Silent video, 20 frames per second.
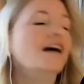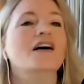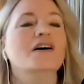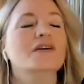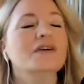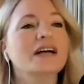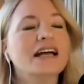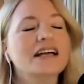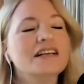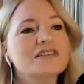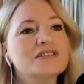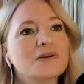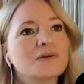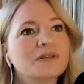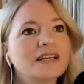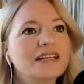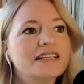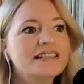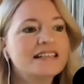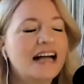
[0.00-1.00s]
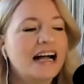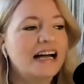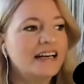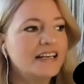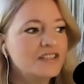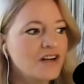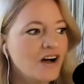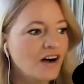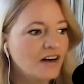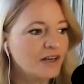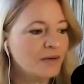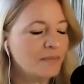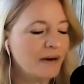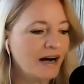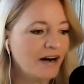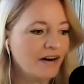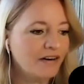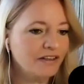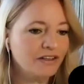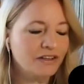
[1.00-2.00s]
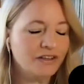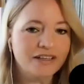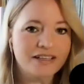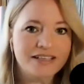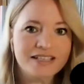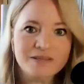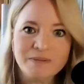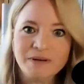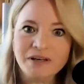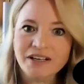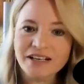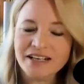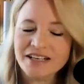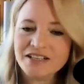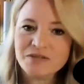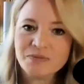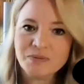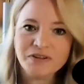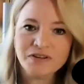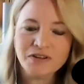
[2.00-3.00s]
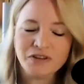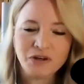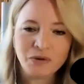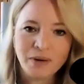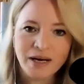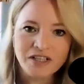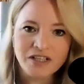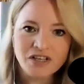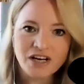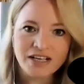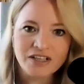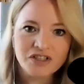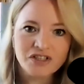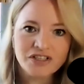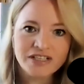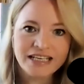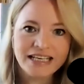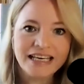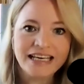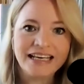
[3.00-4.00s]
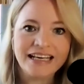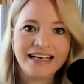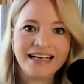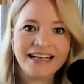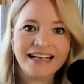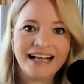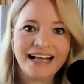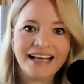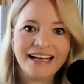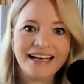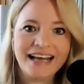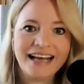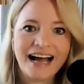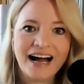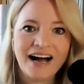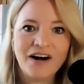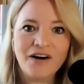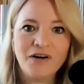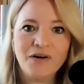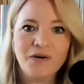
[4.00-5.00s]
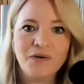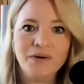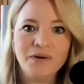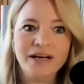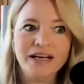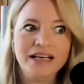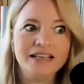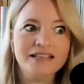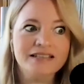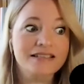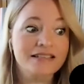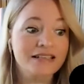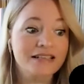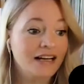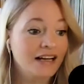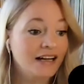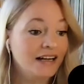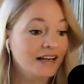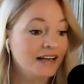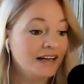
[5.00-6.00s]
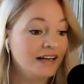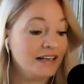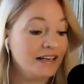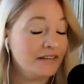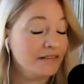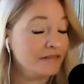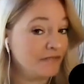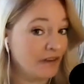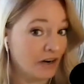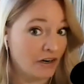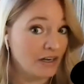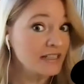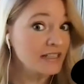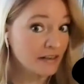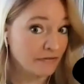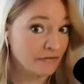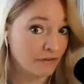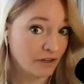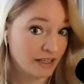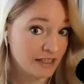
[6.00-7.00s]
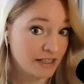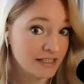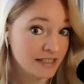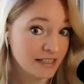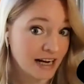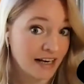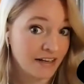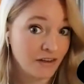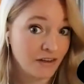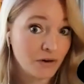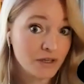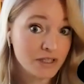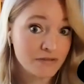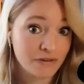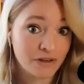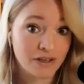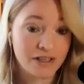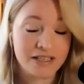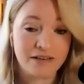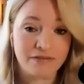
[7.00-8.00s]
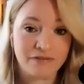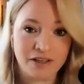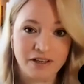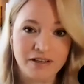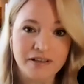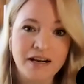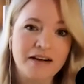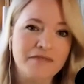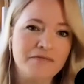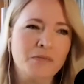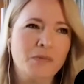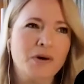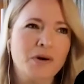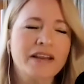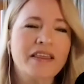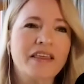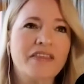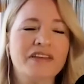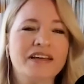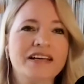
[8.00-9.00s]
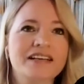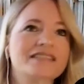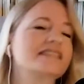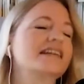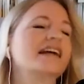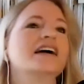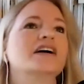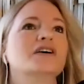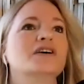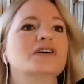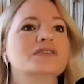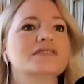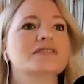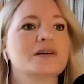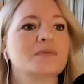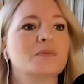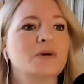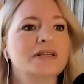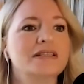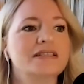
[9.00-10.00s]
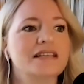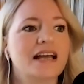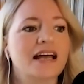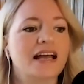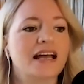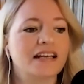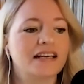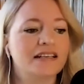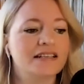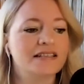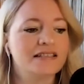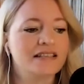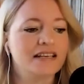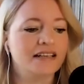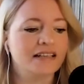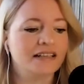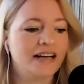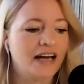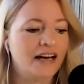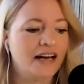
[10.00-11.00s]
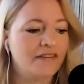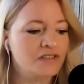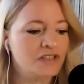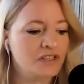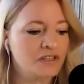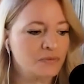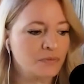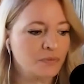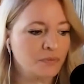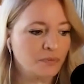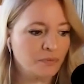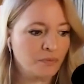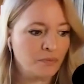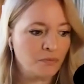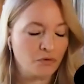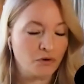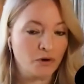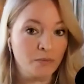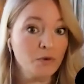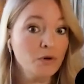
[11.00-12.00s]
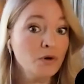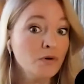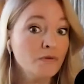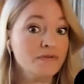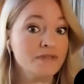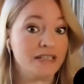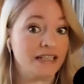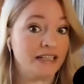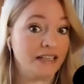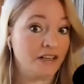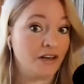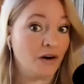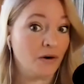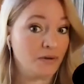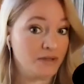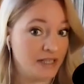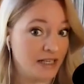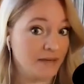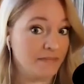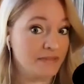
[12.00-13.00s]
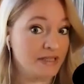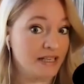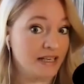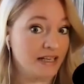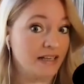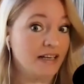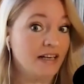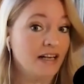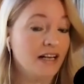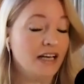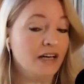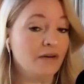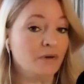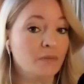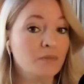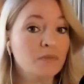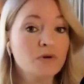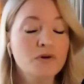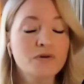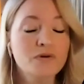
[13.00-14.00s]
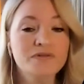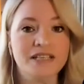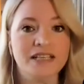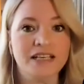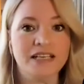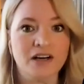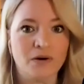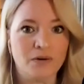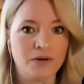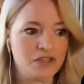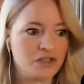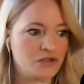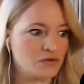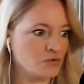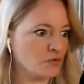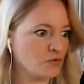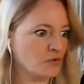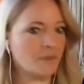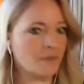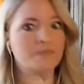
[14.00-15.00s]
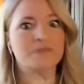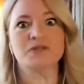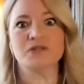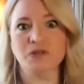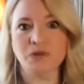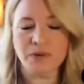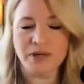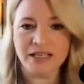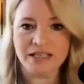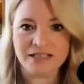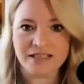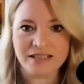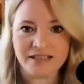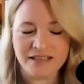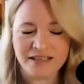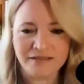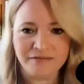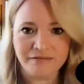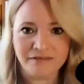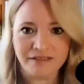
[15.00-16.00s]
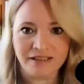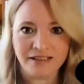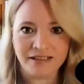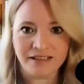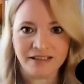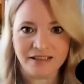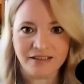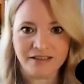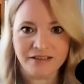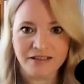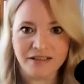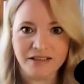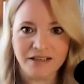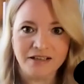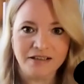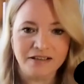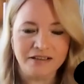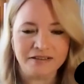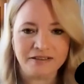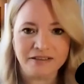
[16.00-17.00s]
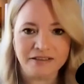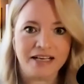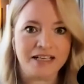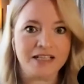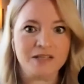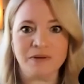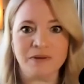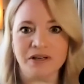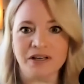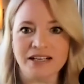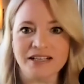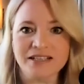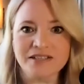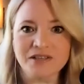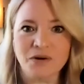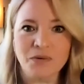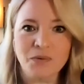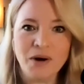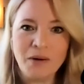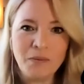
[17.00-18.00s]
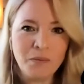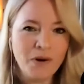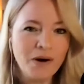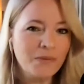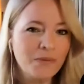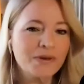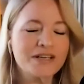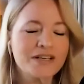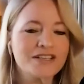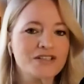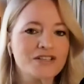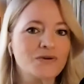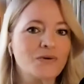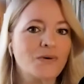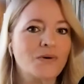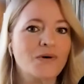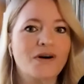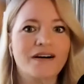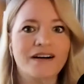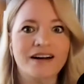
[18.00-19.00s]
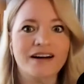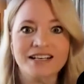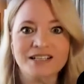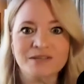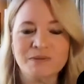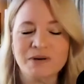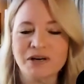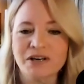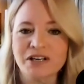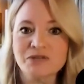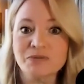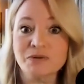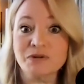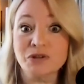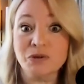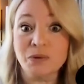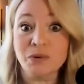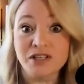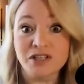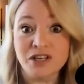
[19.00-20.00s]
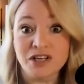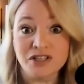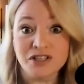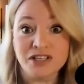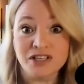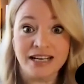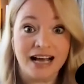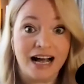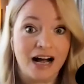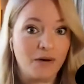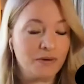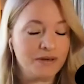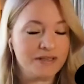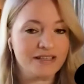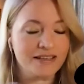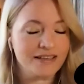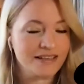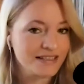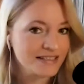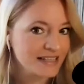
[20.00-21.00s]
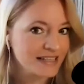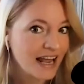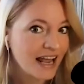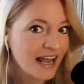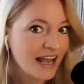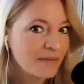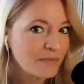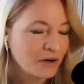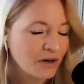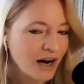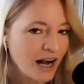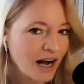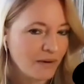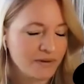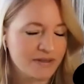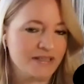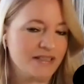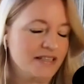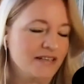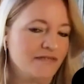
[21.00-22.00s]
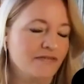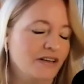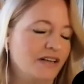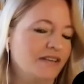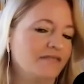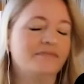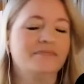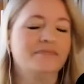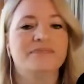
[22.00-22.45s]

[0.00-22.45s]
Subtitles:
Okay. So let's kind of talk about your experience with QHHT and how it's very different. I know it's very different. One of the things that I heard someone say is that it kind of just removes ego, DMT. It removes ego and just rips you into the experience. So, what was your experience with QHHT? How is it the same or how is it different?